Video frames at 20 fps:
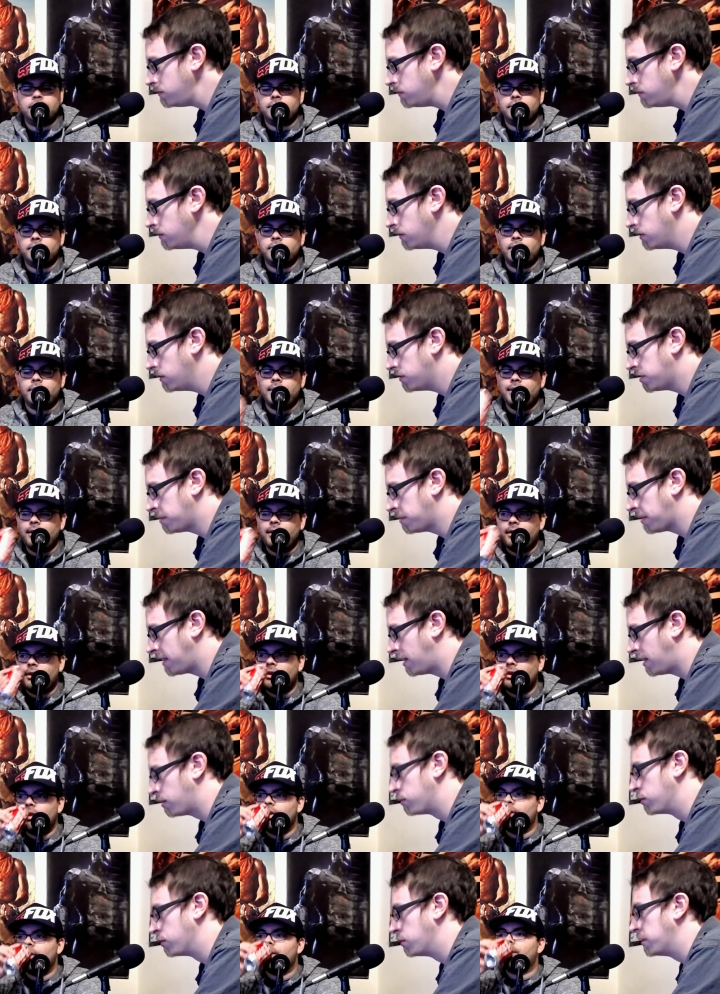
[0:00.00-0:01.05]
Speaker 1: something that
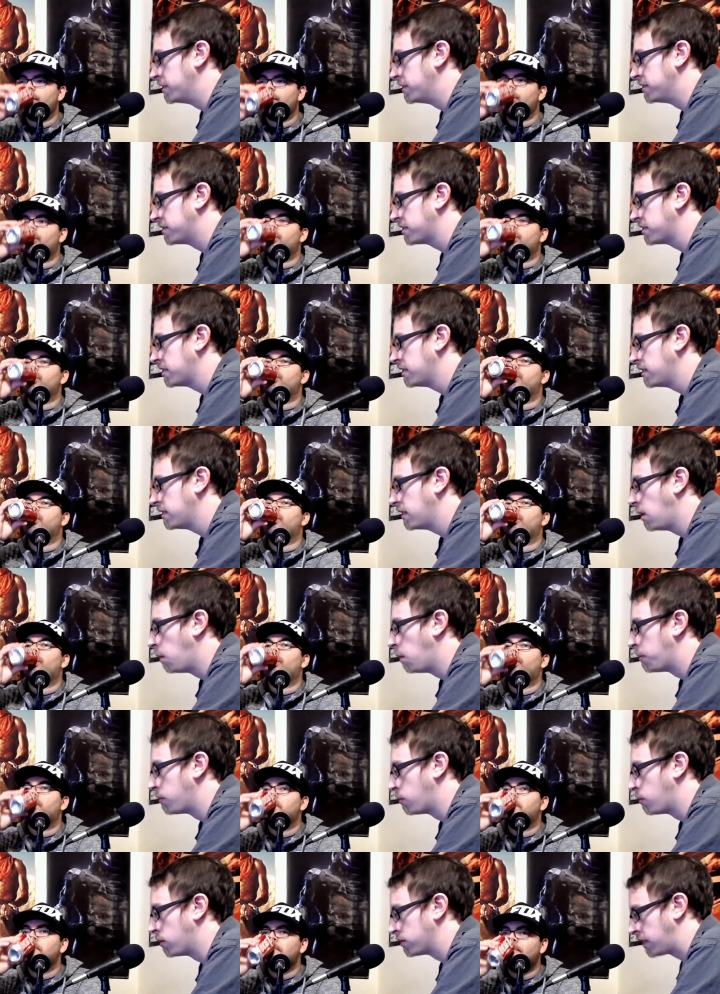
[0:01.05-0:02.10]
ruins open
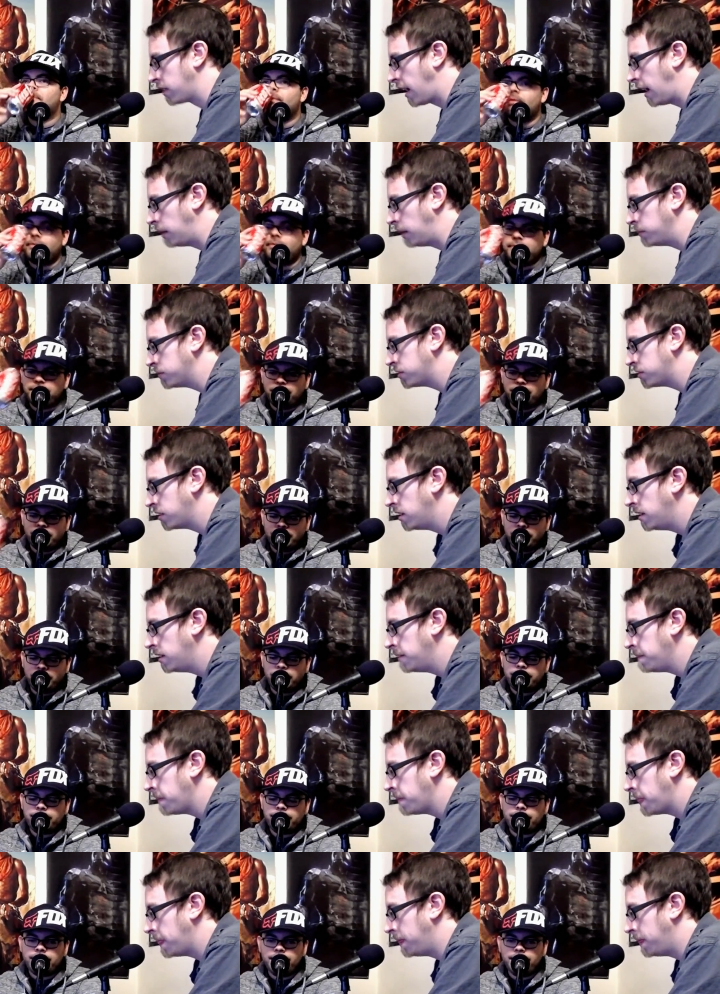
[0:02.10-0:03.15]
world games,
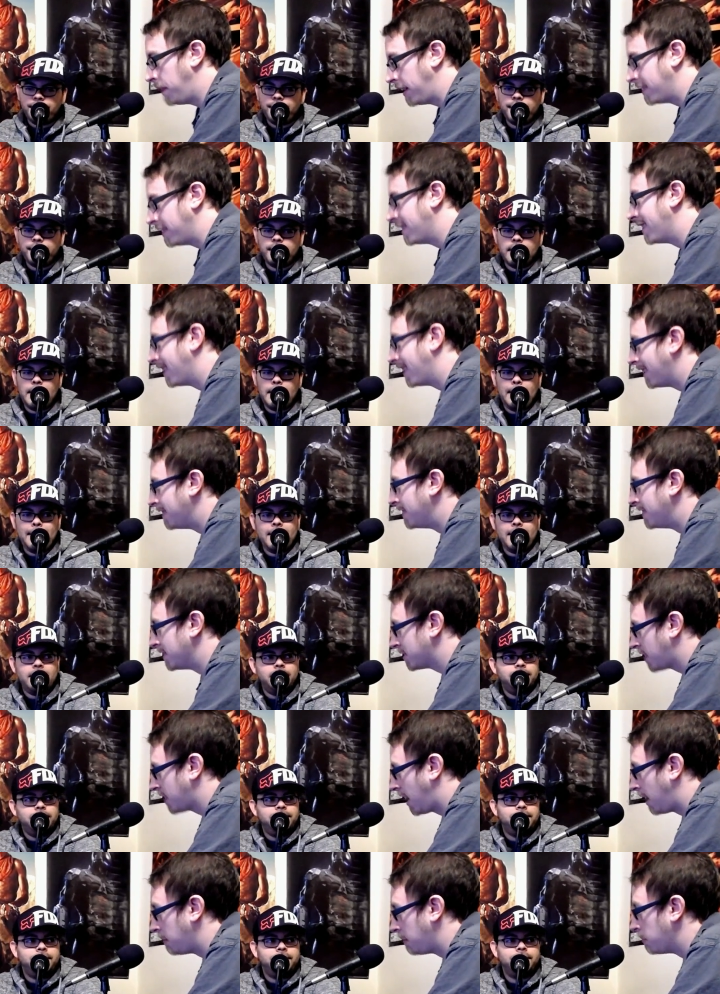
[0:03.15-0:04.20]
they did it in this
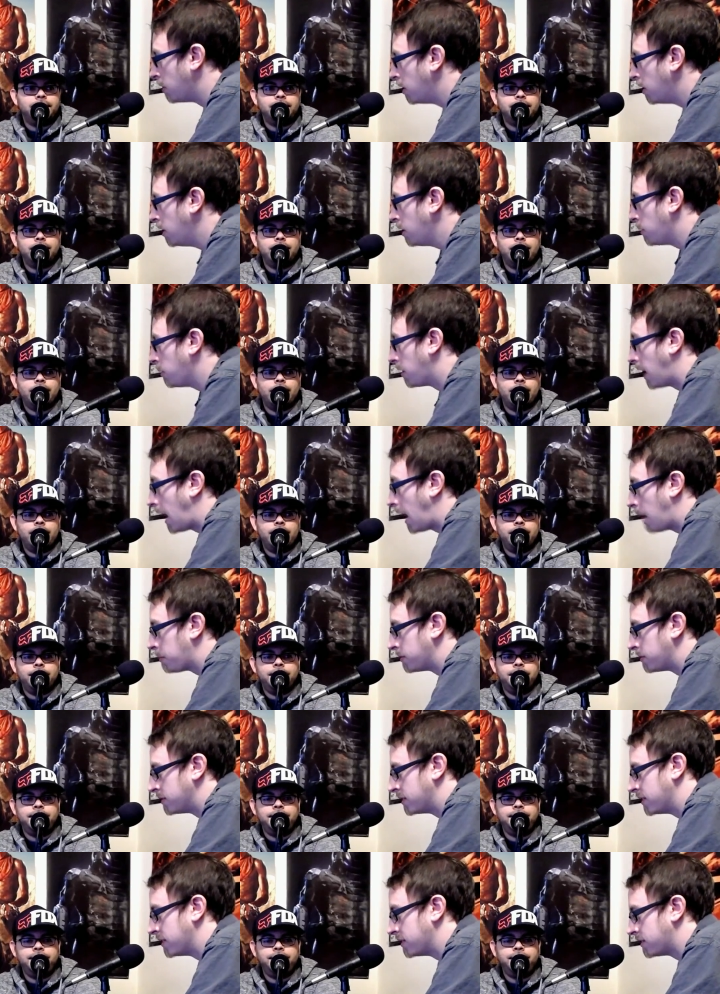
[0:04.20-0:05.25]
game. What happens
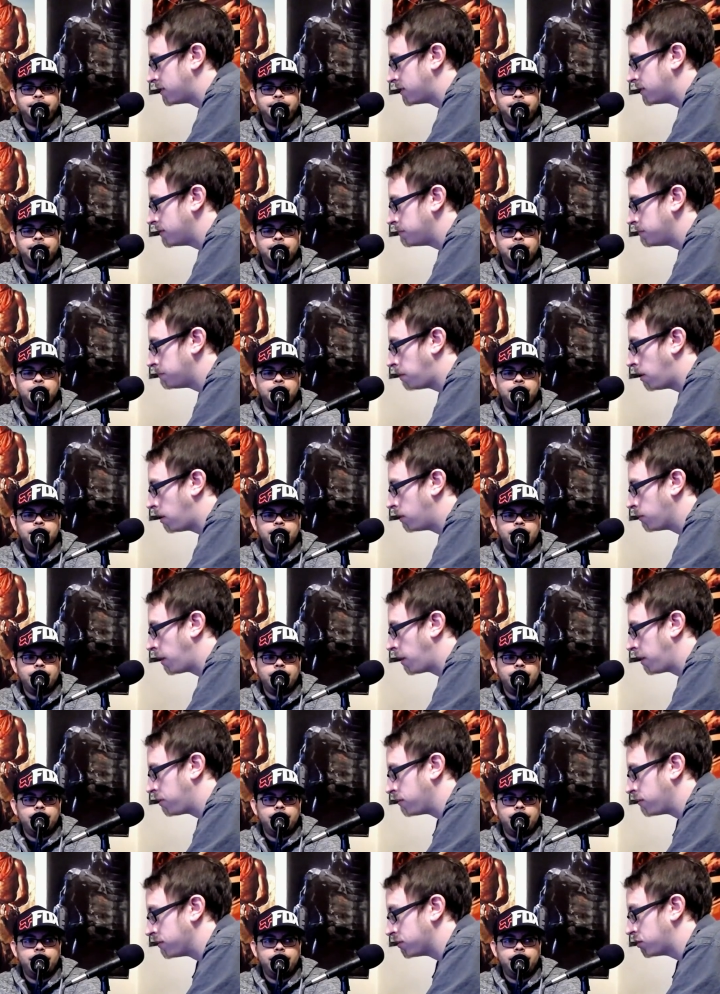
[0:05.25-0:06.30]
is partway
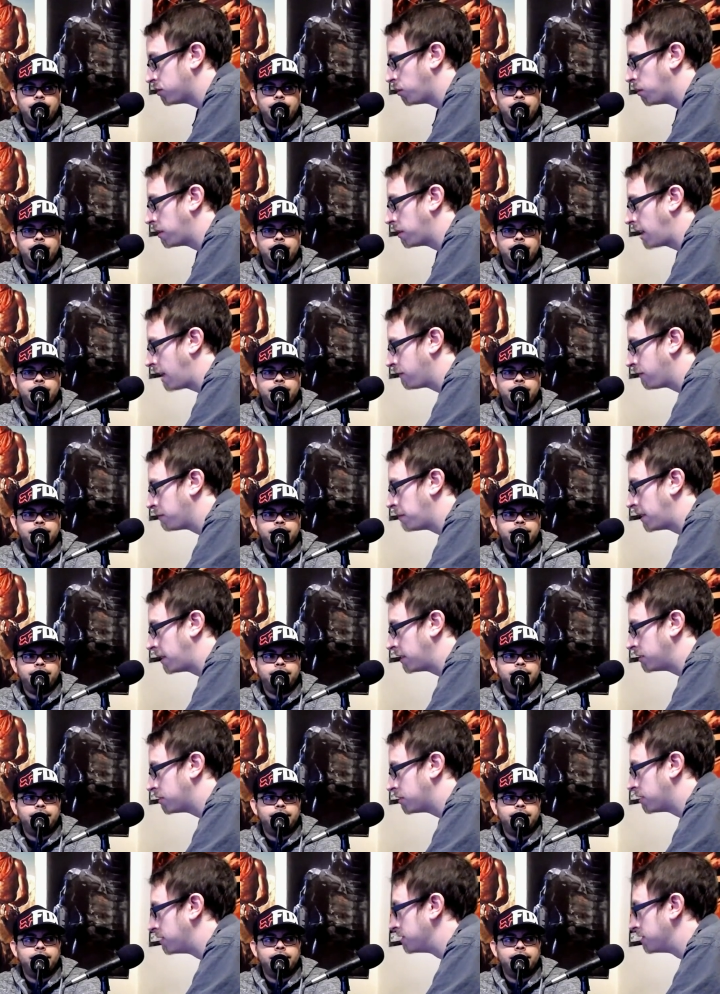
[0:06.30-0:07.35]
through the story, everybody
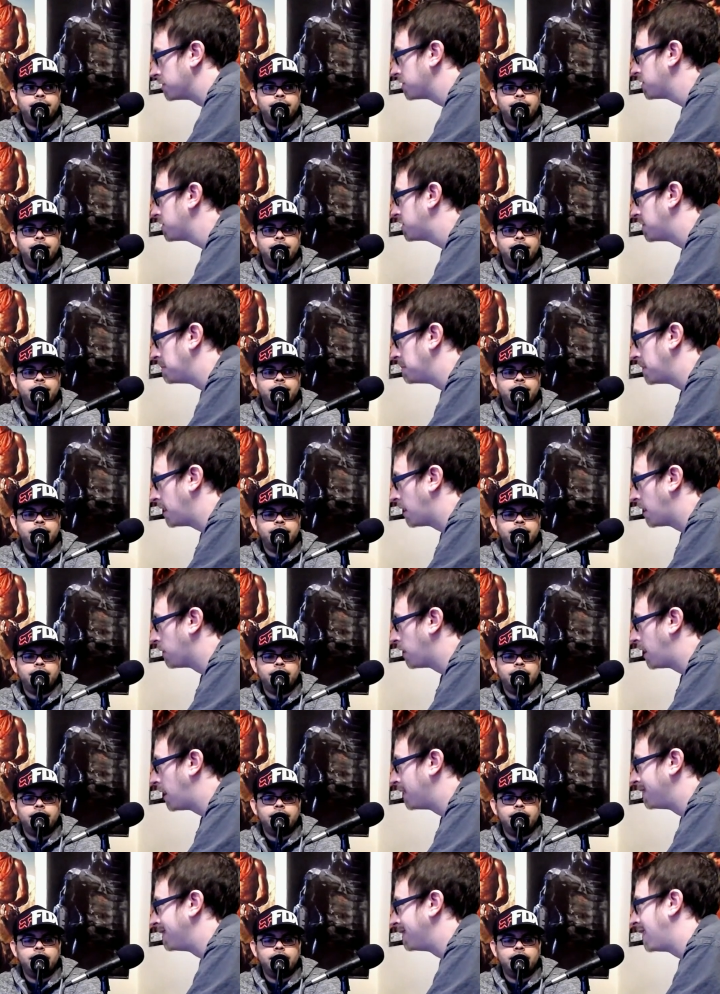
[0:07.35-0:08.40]
turns symbiote
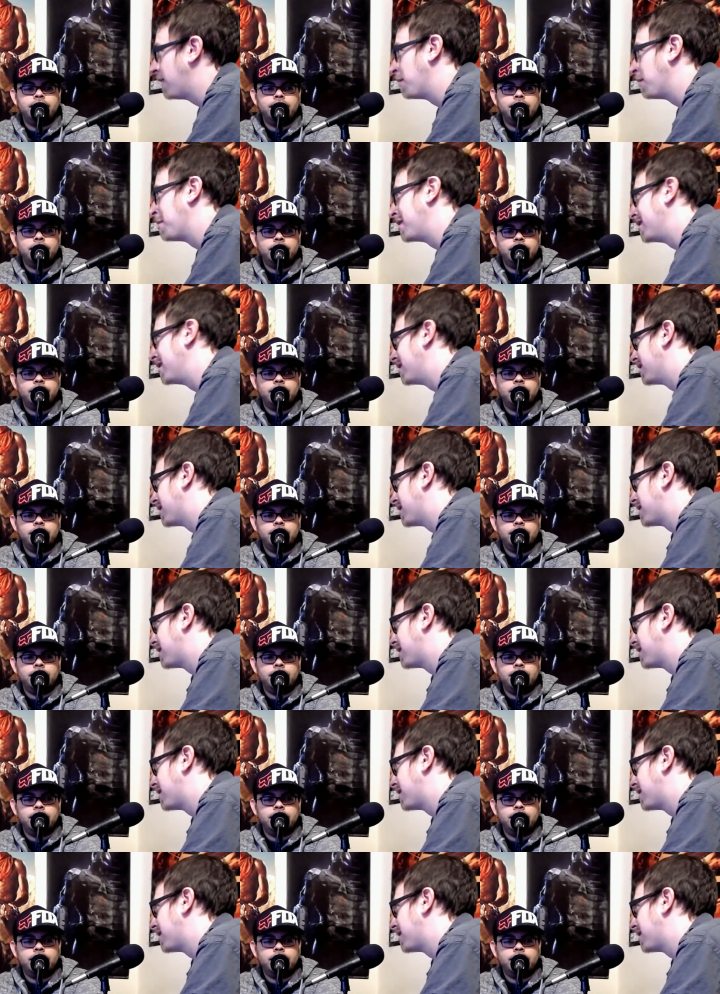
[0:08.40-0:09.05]
and everybody's just a